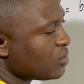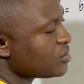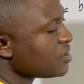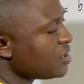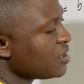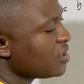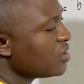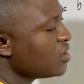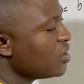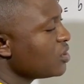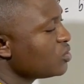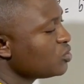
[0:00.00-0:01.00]
just a.
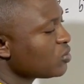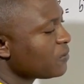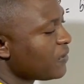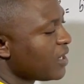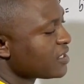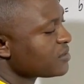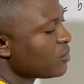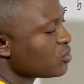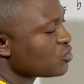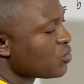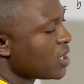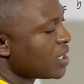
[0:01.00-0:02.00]
Root of x
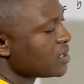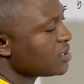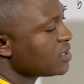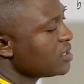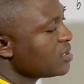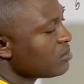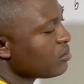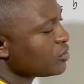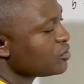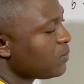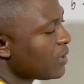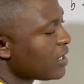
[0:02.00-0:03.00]
plus 1
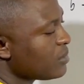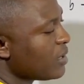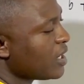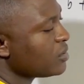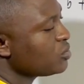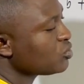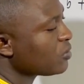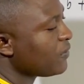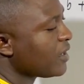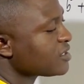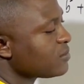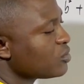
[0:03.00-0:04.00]
multiplied by root
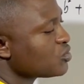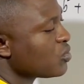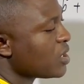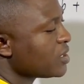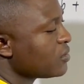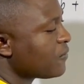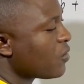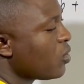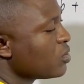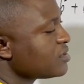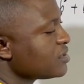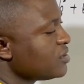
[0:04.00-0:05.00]
of x plus 1. Of
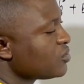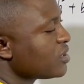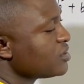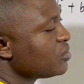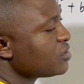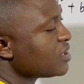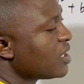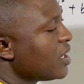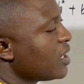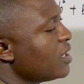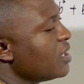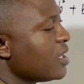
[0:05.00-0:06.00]
course, this one is just
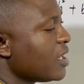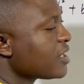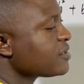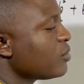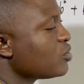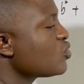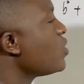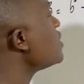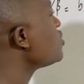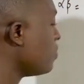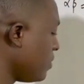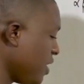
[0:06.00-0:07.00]
x plus
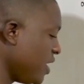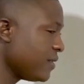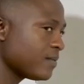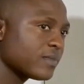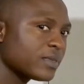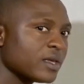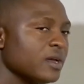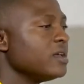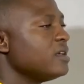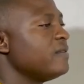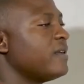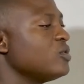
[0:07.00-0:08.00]
1. So meaning,
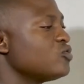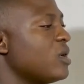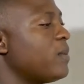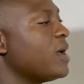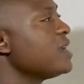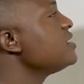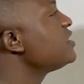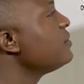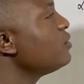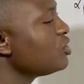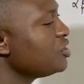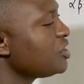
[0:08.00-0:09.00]
if I want to apply the
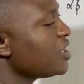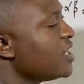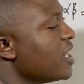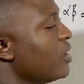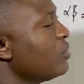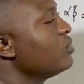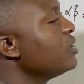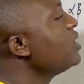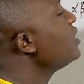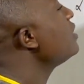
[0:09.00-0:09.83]
same logic here now,